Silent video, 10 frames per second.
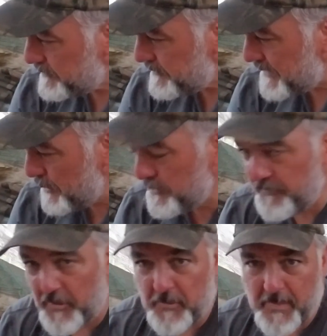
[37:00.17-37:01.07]
it was
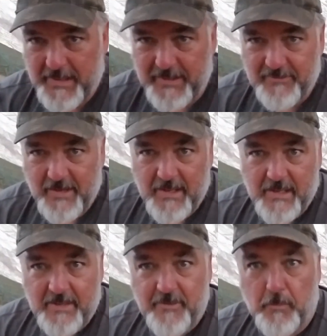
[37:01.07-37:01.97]
fun to make it.
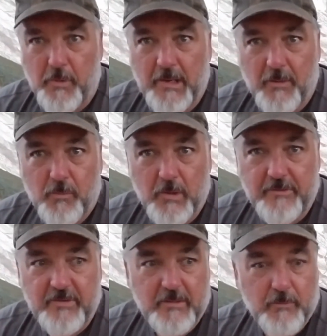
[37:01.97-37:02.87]
The moringa
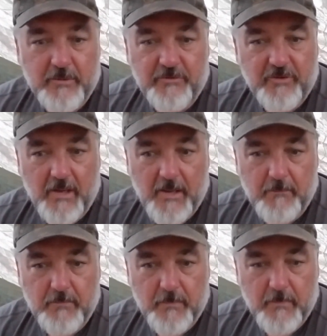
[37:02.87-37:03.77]
root was, I
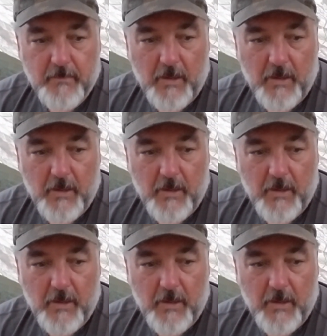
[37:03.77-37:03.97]
I